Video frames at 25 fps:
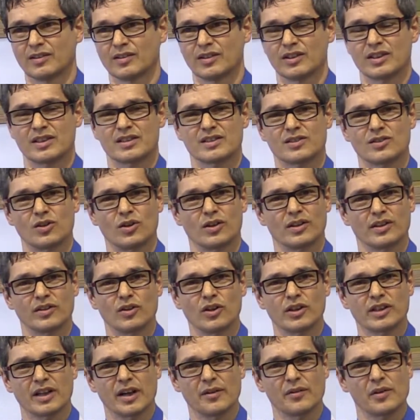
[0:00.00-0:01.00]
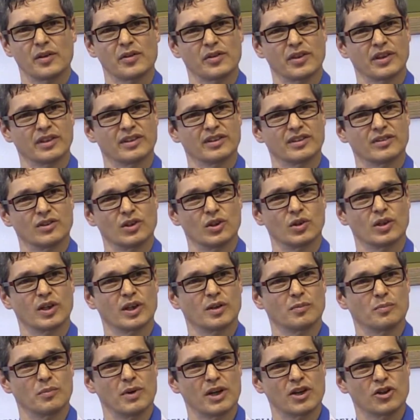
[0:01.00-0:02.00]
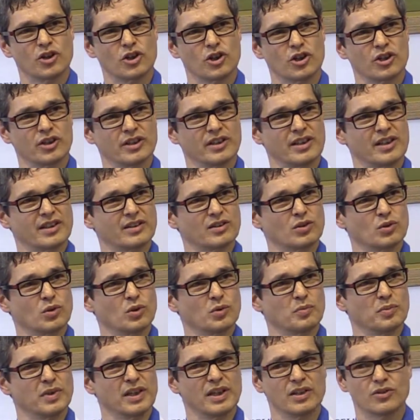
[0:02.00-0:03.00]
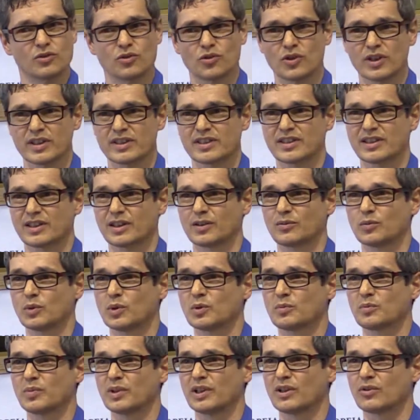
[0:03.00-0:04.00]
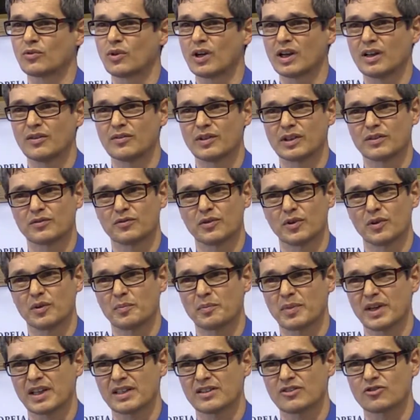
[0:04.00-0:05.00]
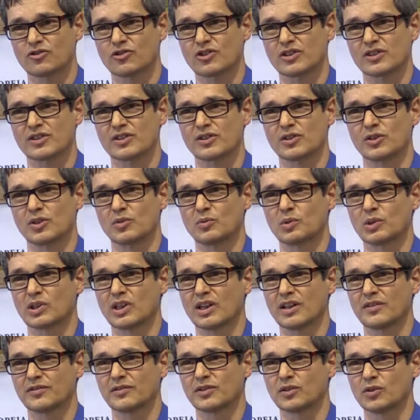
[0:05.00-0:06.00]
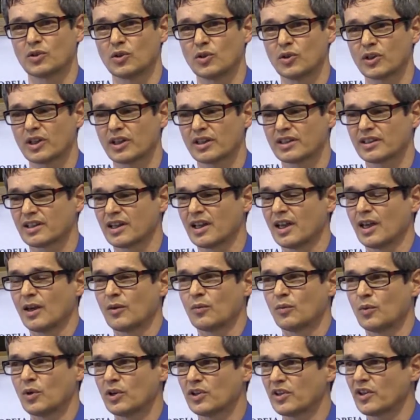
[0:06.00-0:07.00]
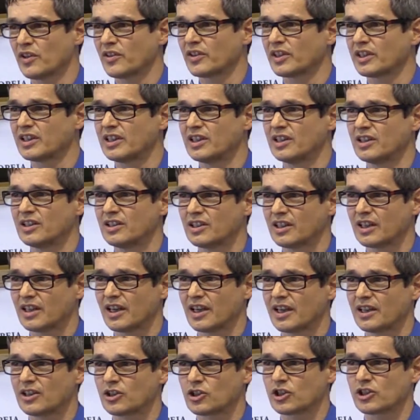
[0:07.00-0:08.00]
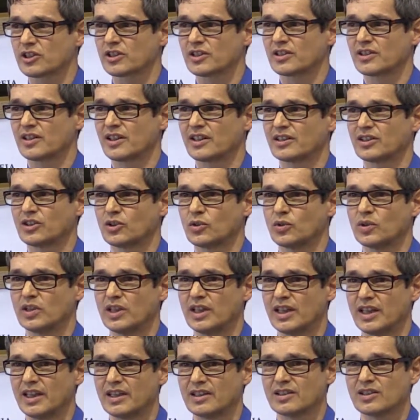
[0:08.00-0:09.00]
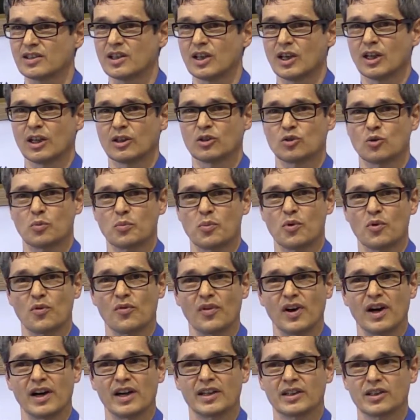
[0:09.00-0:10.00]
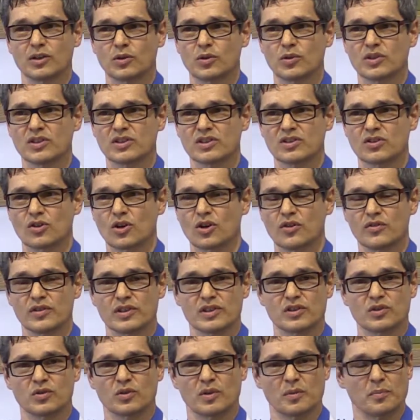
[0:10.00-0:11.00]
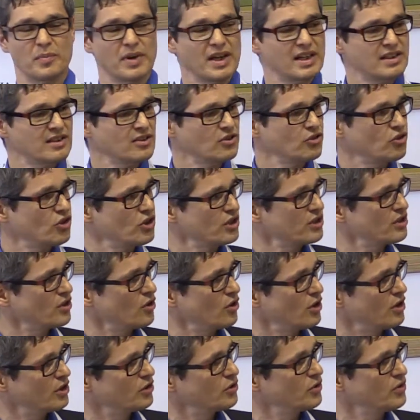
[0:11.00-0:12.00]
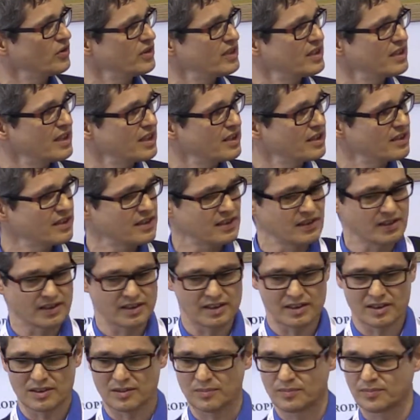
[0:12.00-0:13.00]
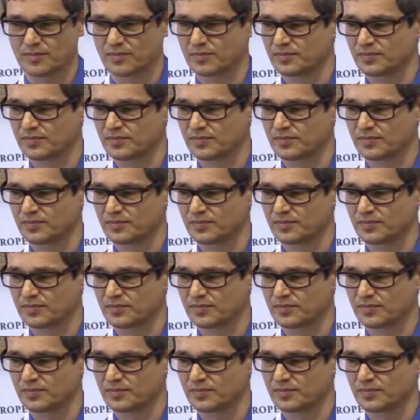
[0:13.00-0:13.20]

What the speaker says: it's not everything you can measure and that could be interesting would be relevant for the passengers. So you would have to look at what are the key indicators that you need to provide a good service to the passengers or to the citizens.